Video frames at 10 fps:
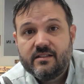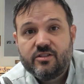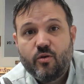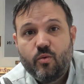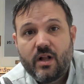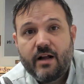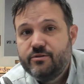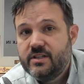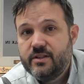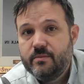And so while I
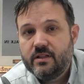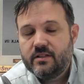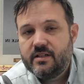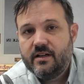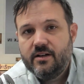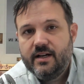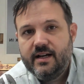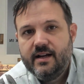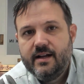was in the military,